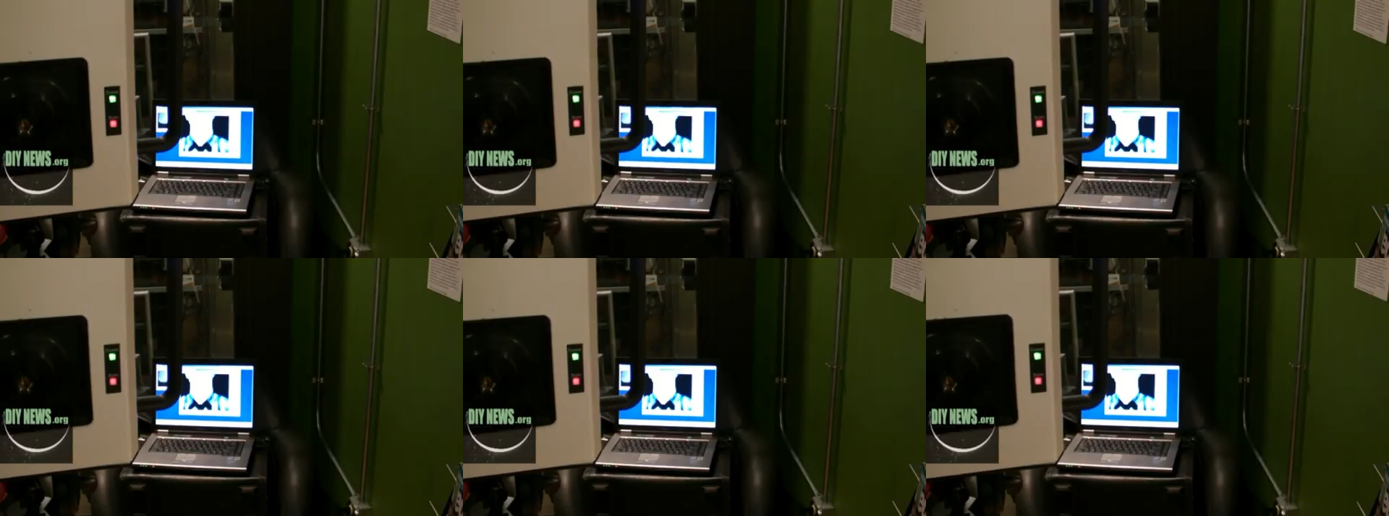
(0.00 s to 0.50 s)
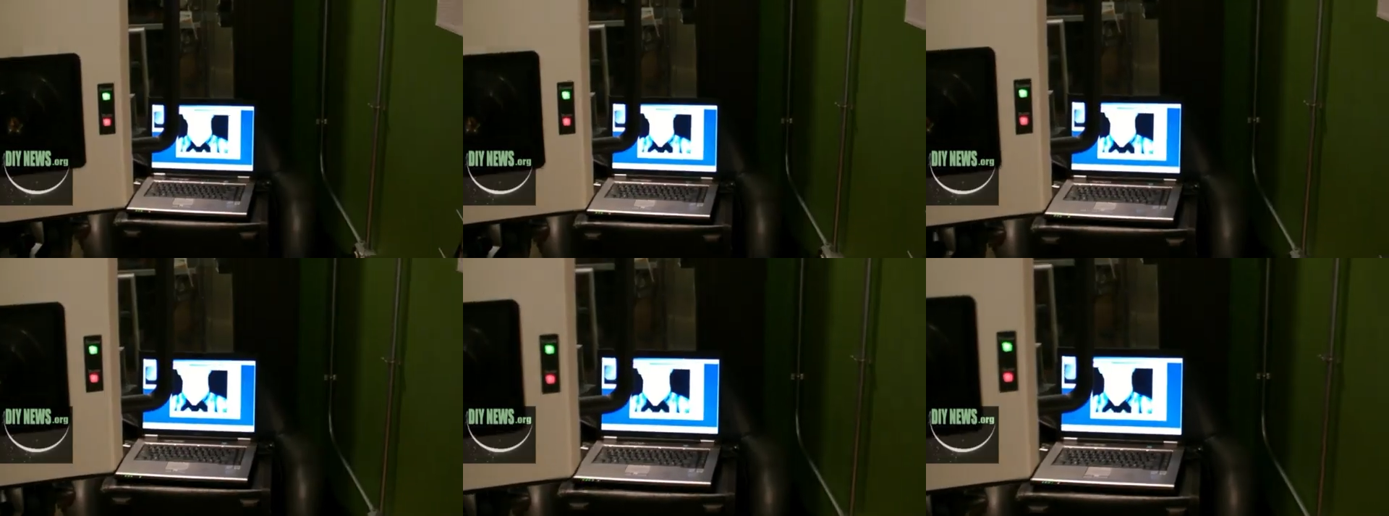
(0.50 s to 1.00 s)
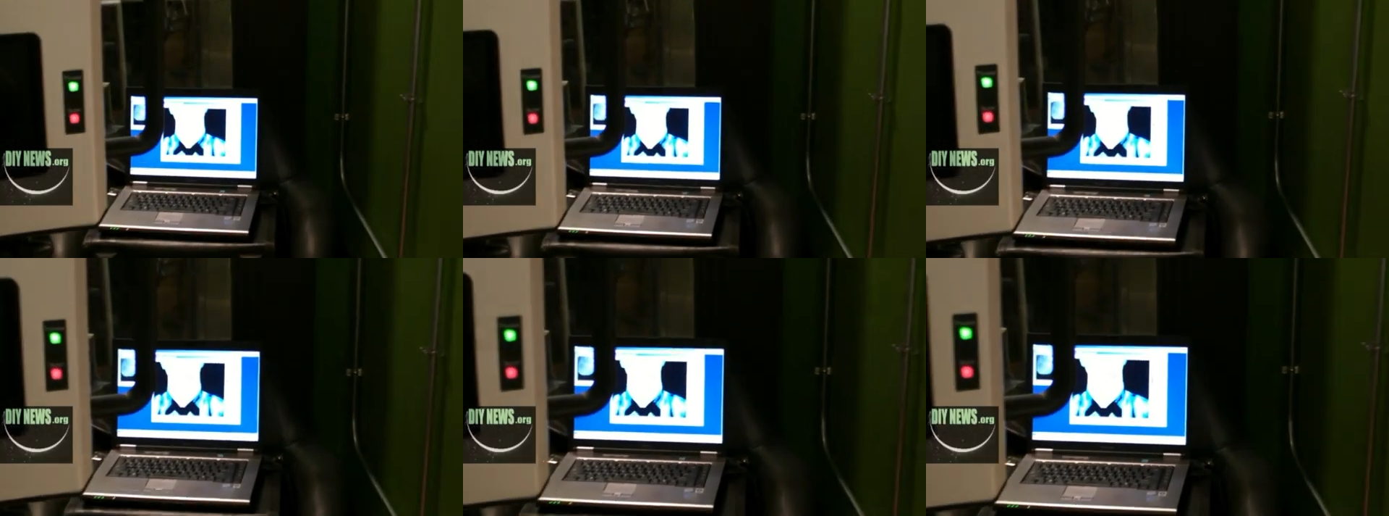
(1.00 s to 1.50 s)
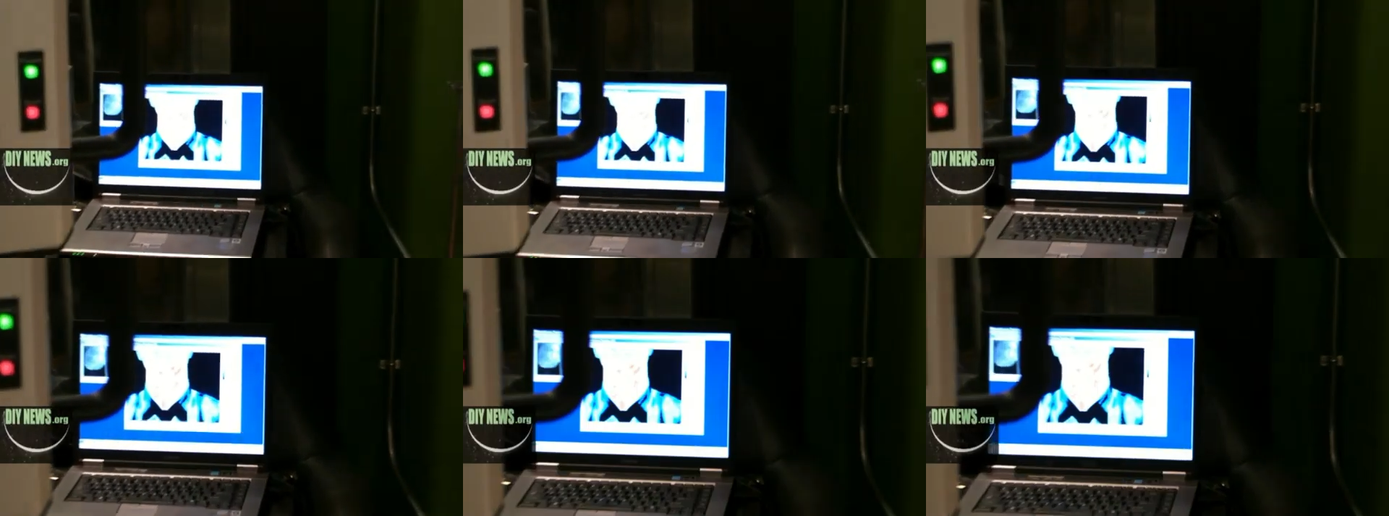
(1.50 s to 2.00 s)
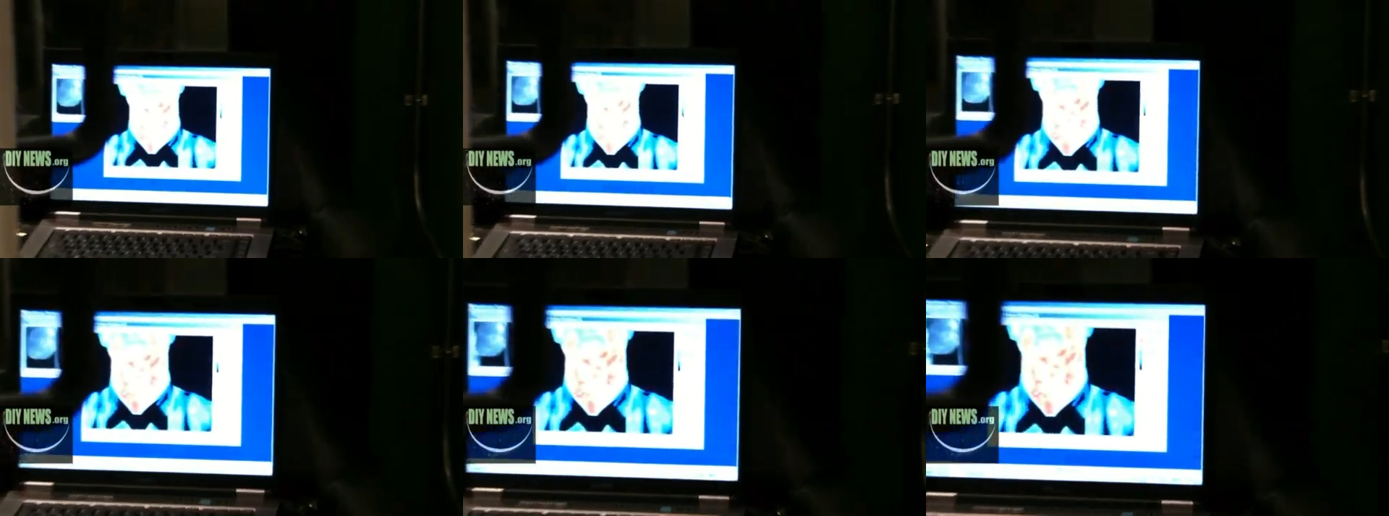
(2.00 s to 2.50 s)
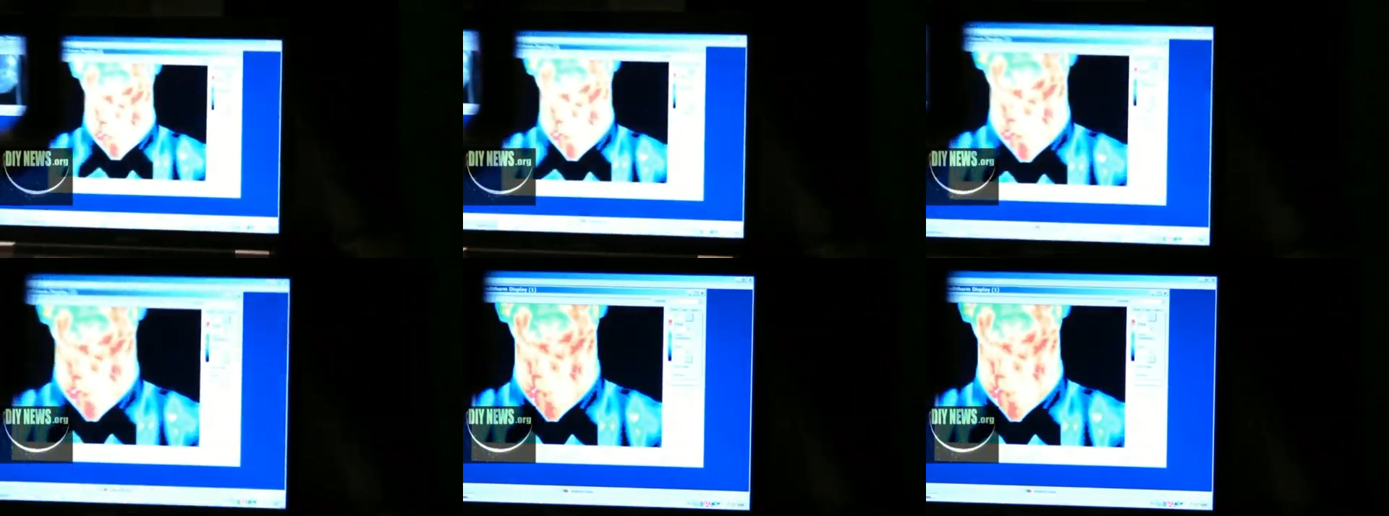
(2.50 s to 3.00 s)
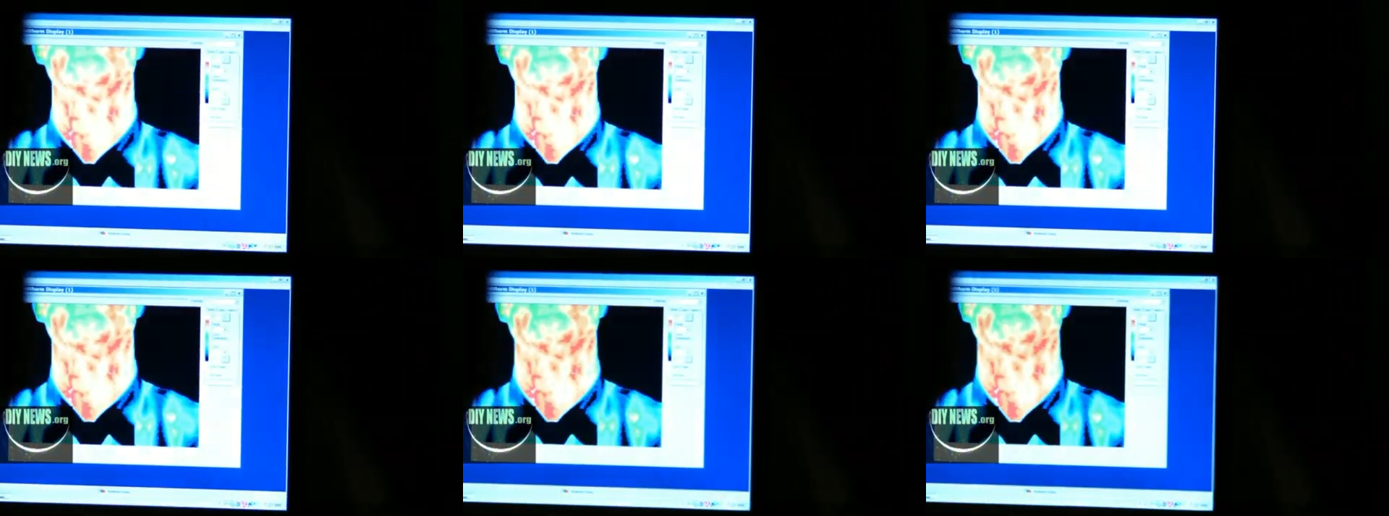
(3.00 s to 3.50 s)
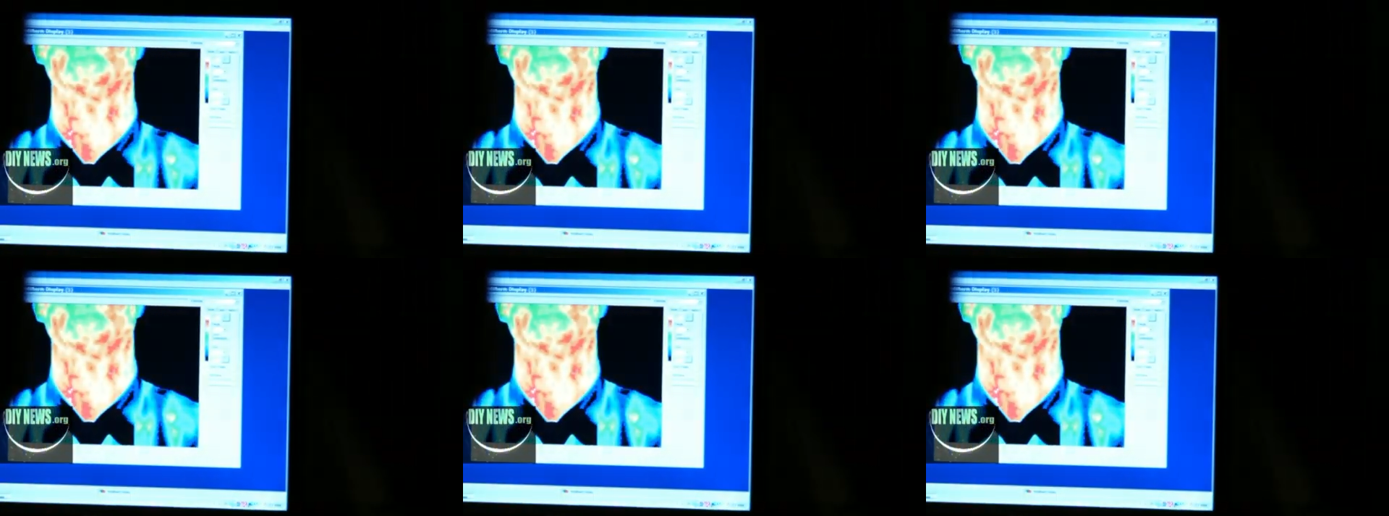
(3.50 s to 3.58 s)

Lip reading: [unreadable: no face in view]